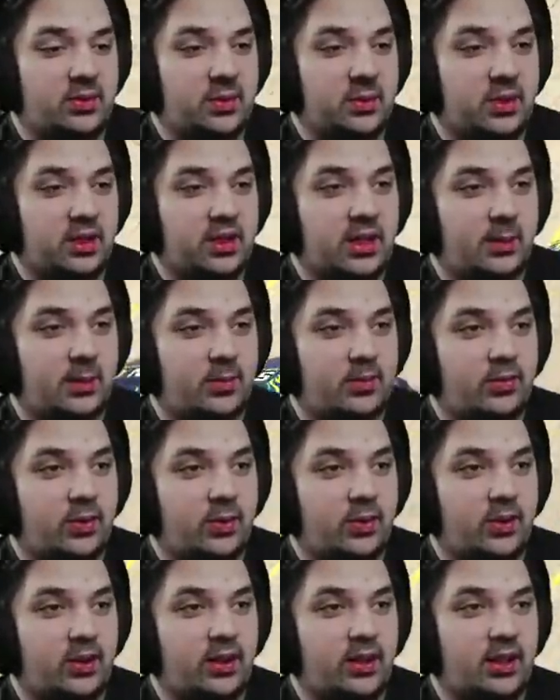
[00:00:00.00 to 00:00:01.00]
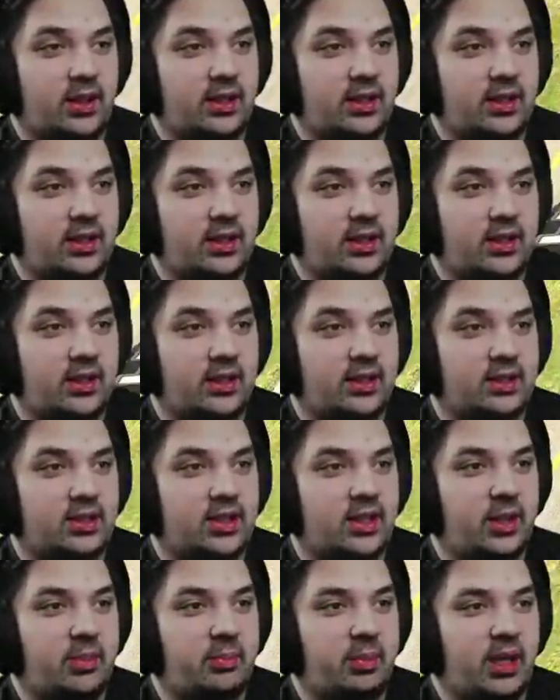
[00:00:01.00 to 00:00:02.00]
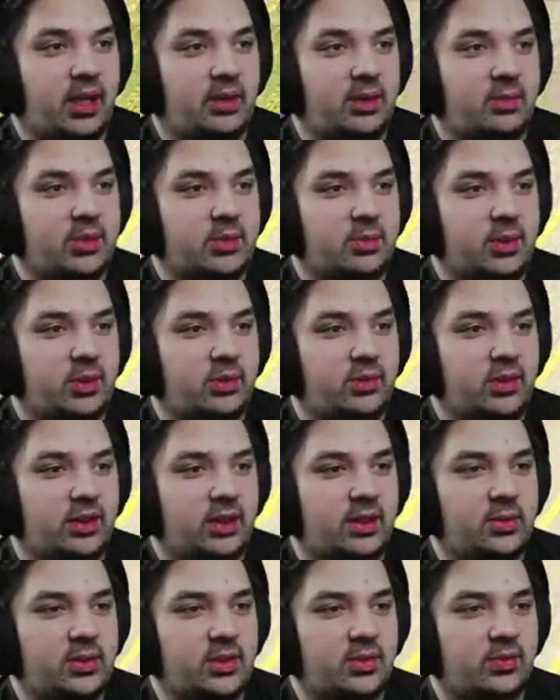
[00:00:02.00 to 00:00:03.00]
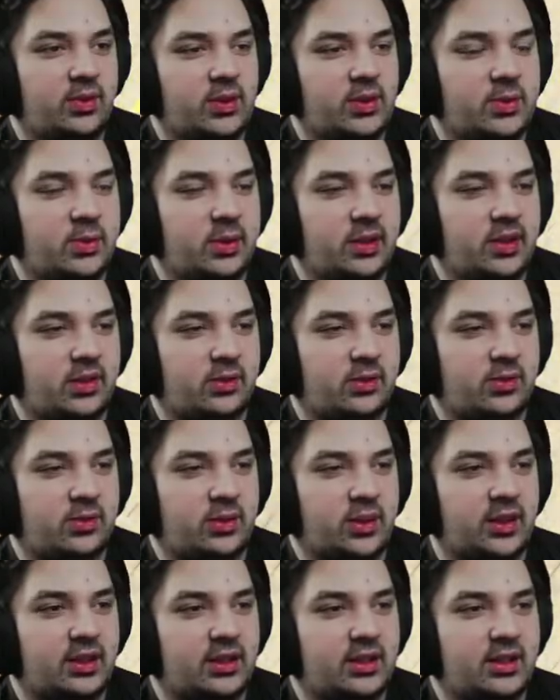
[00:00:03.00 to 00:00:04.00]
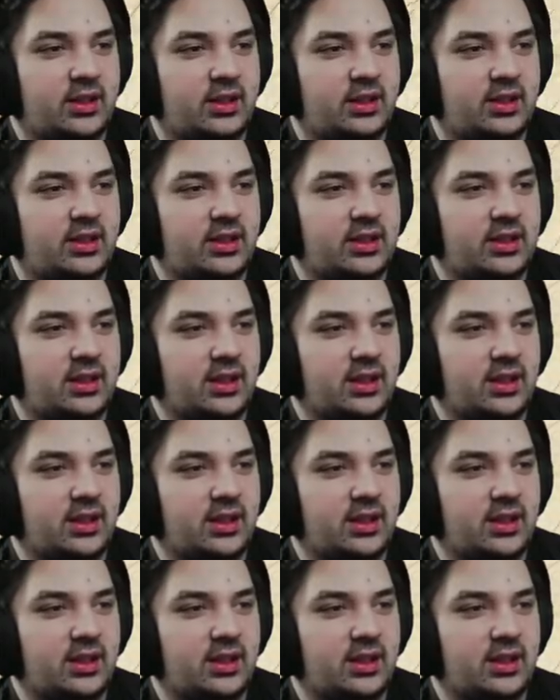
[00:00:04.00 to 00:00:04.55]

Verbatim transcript: We're on lap four, and uh, Champagne was moving. He was the first one at the front to.